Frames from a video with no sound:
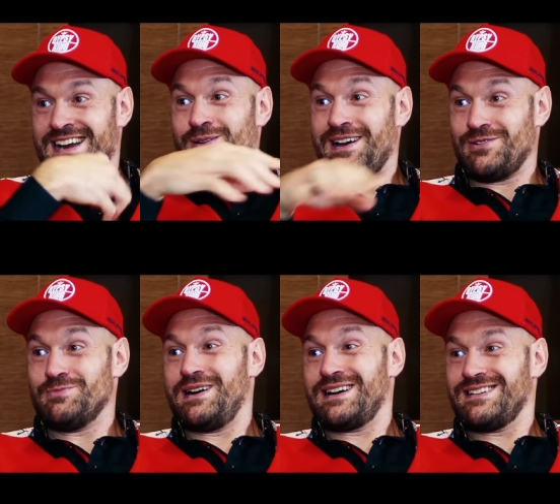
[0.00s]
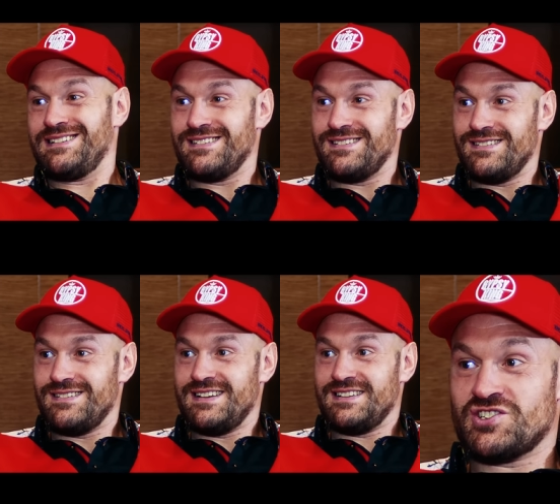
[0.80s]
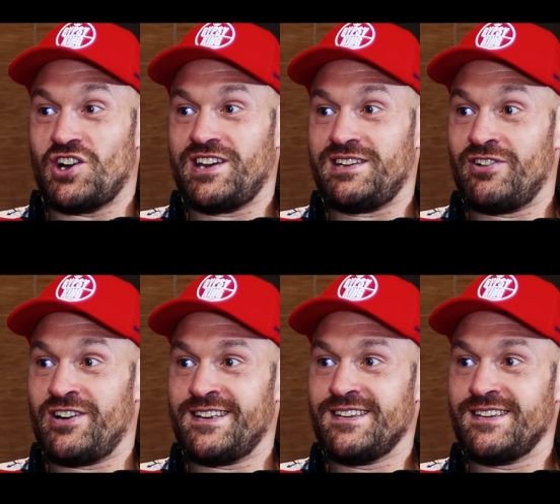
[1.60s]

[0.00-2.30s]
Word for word: how I come back. Shocking, really.